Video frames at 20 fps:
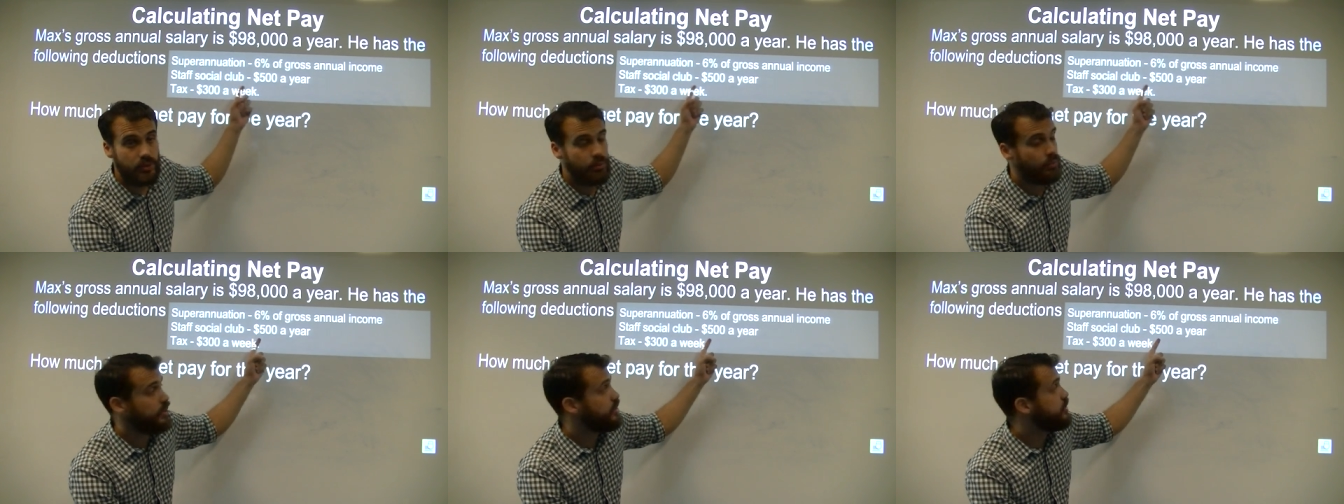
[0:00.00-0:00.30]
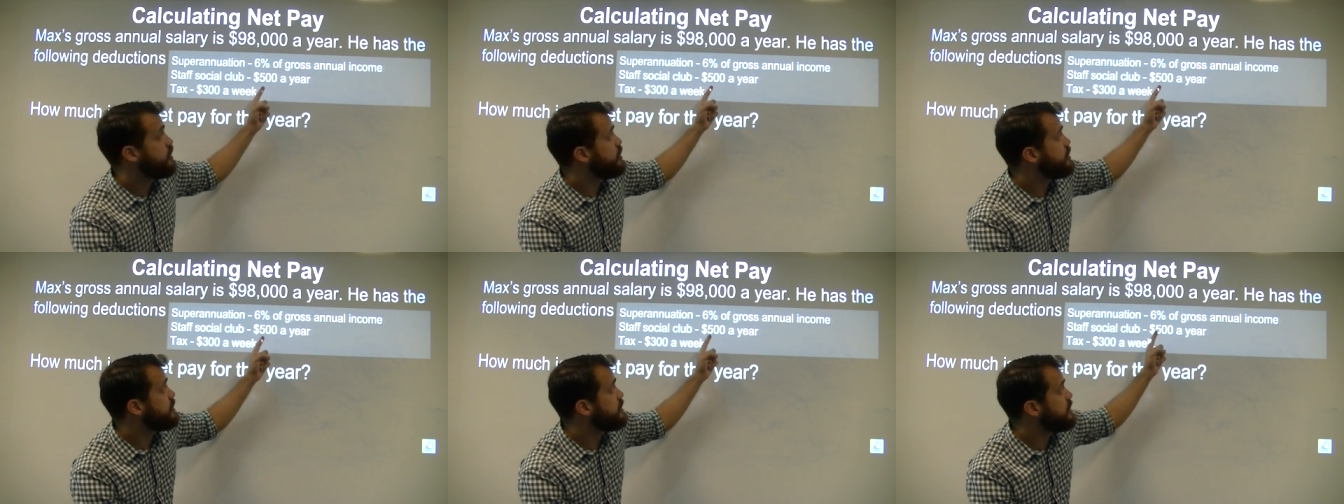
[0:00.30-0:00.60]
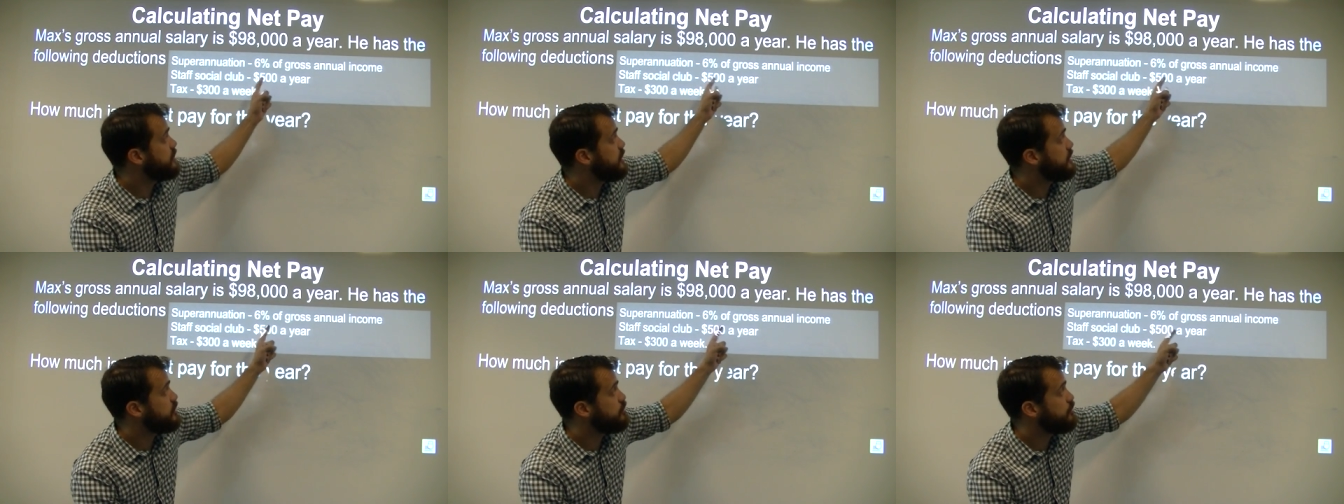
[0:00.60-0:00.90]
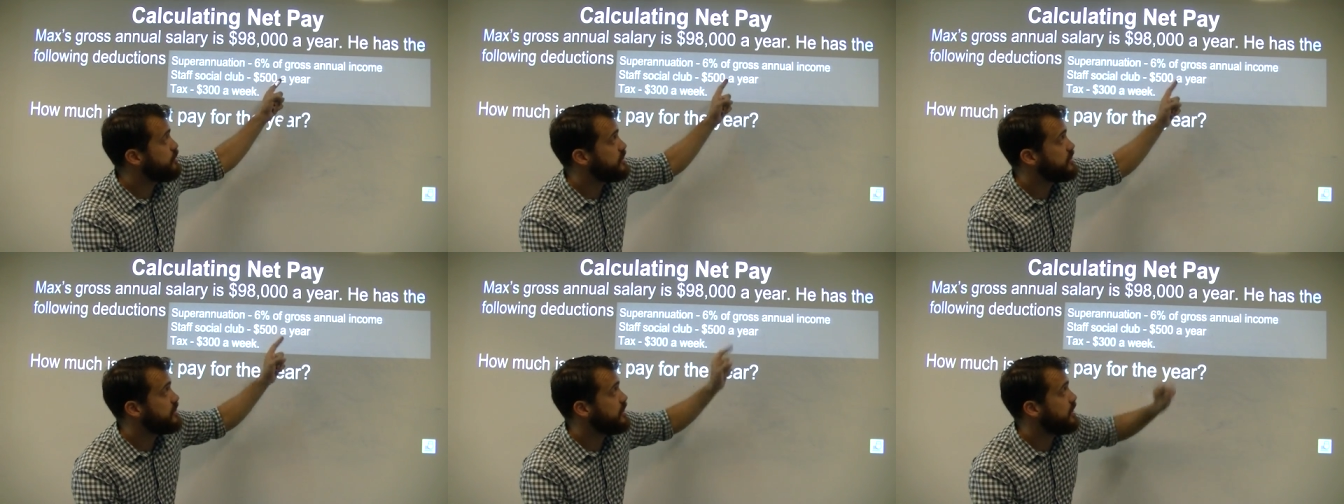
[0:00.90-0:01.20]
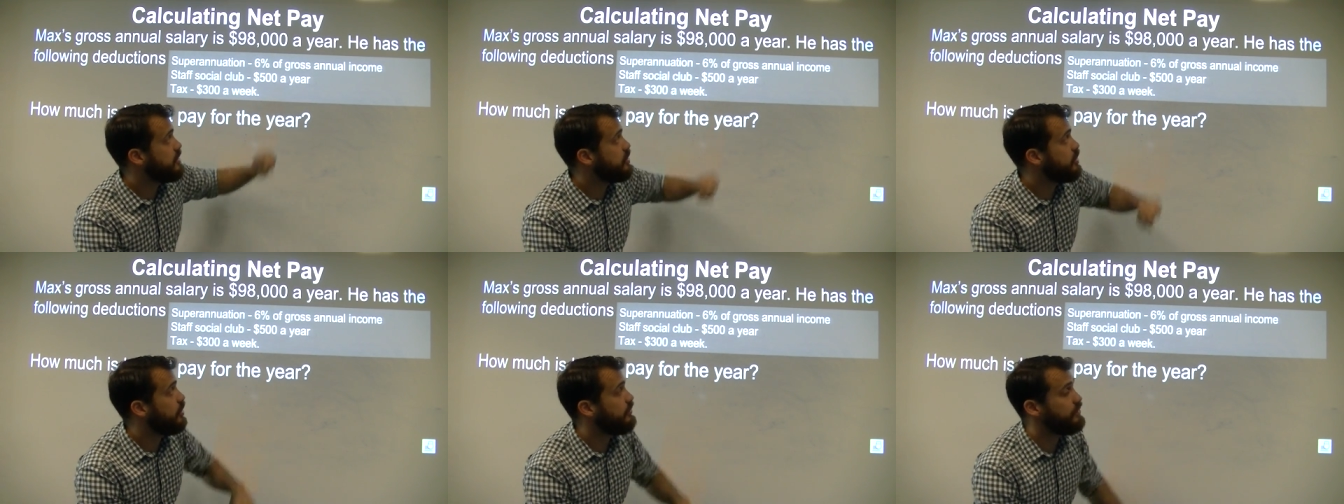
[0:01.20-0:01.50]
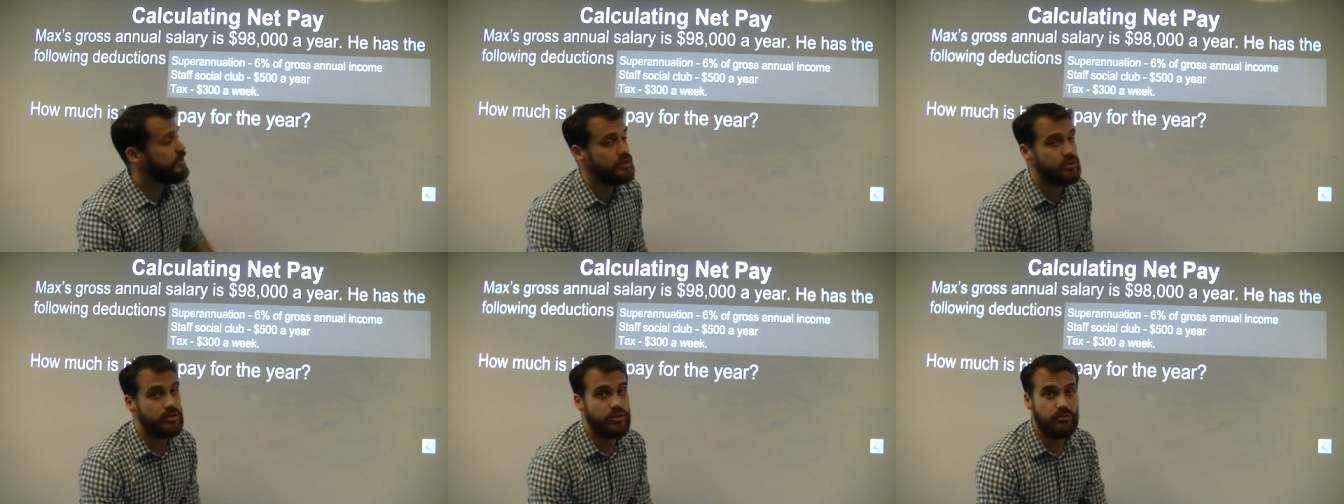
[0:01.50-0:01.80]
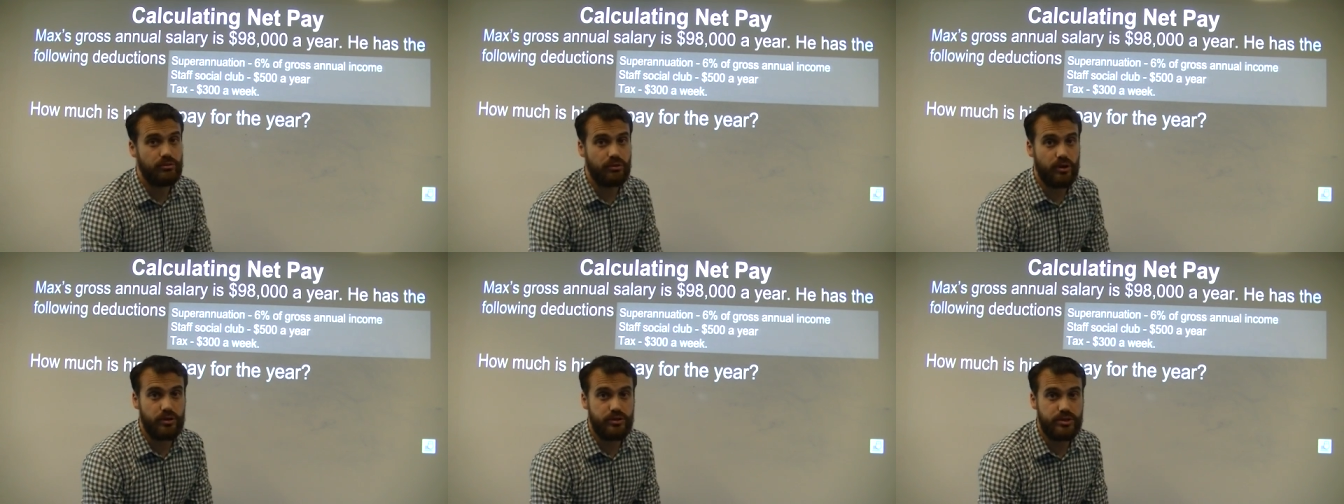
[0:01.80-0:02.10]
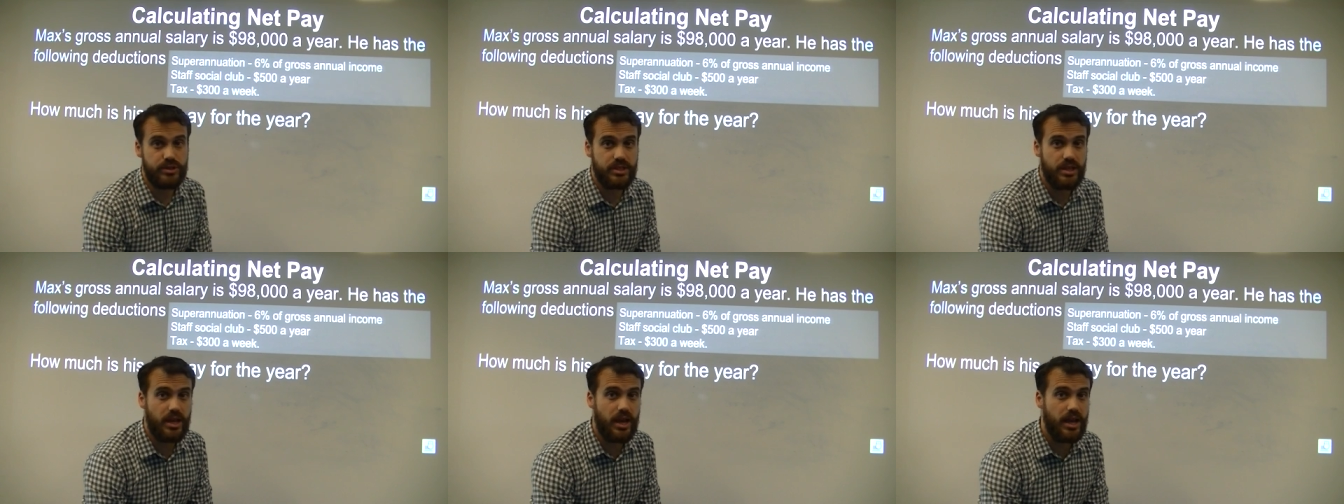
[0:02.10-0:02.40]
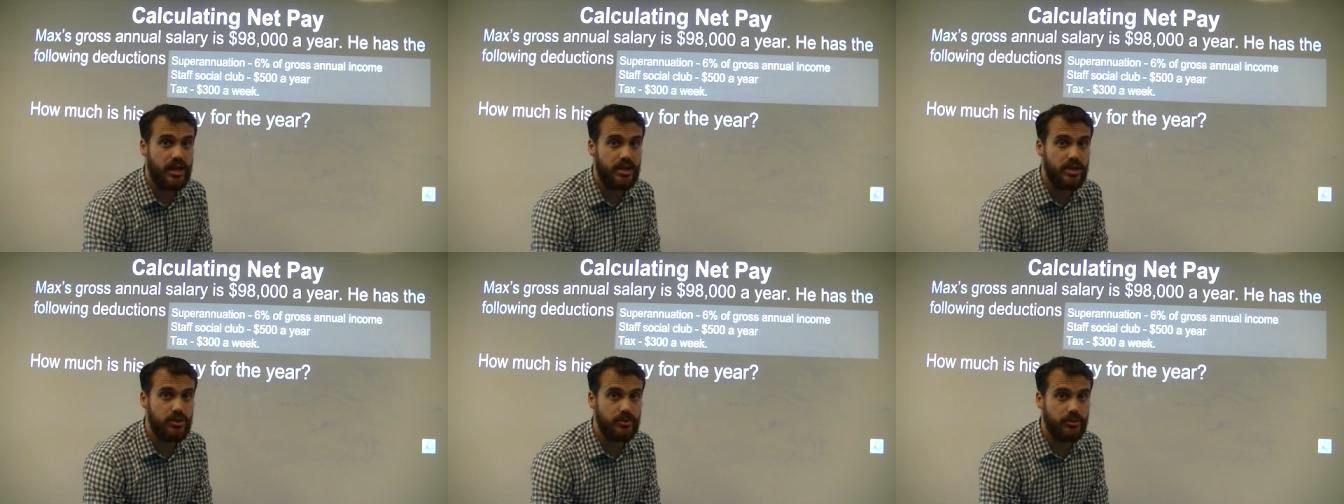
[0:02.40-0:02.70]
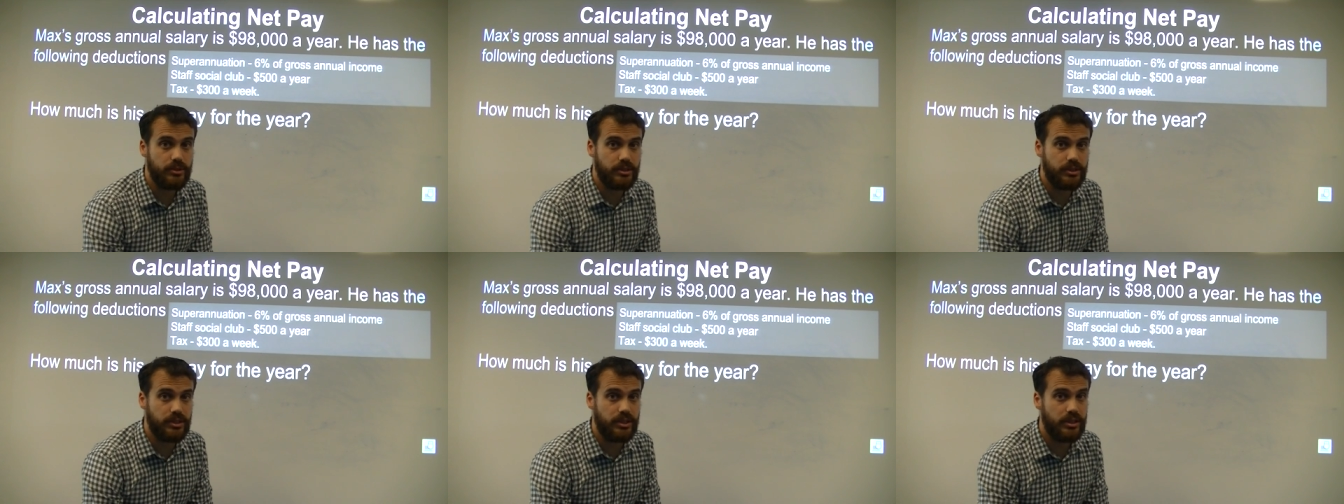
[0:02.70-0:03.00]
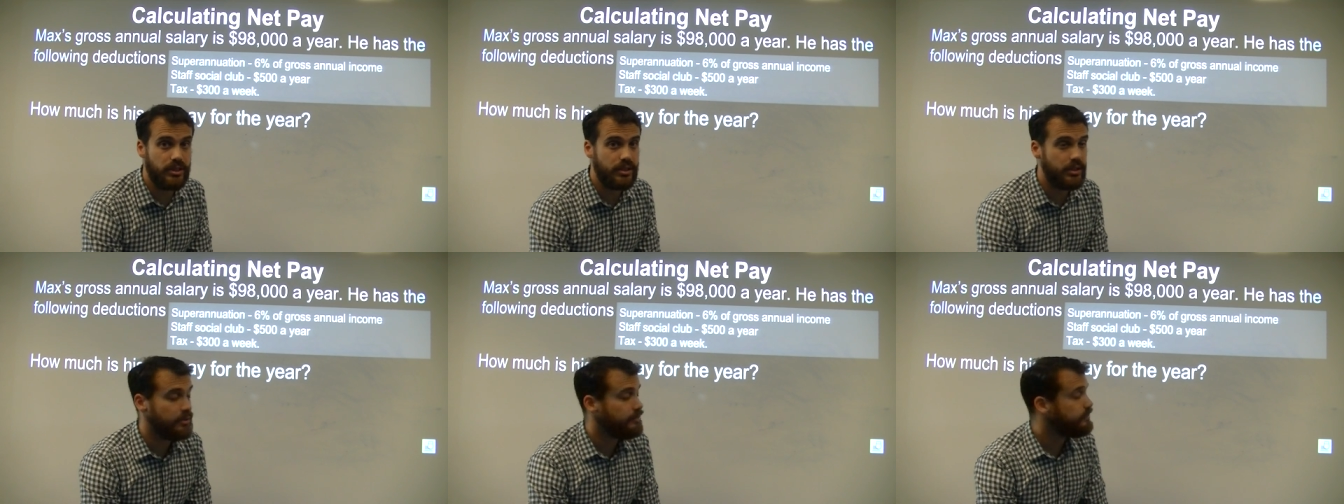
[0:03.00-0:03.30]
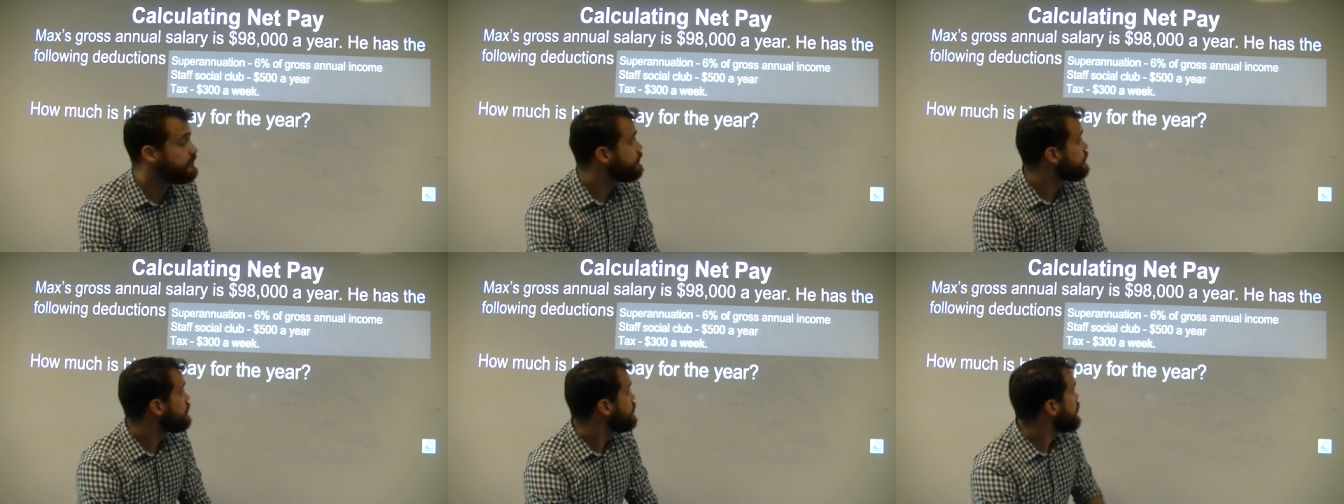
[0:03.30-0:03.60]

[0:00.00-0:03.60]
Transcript: which is 6% of his gross annual income.